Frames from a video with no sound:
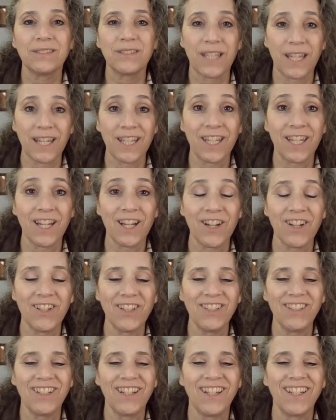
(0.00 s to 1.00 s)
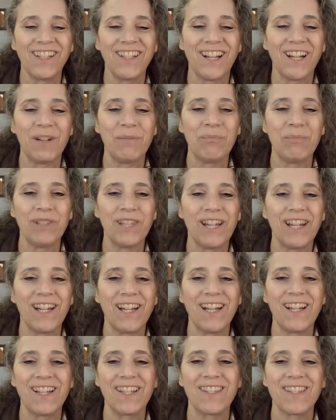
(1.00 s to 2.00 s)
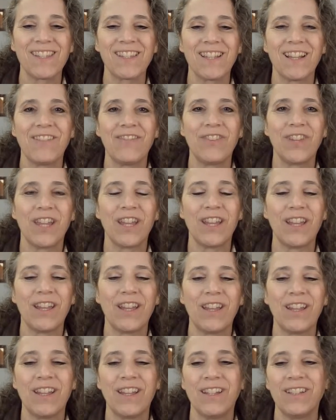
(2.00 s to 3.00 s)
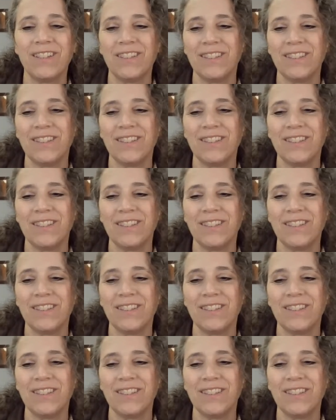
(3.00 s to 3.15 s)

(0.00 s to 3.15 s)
take care and God bless. Love ya.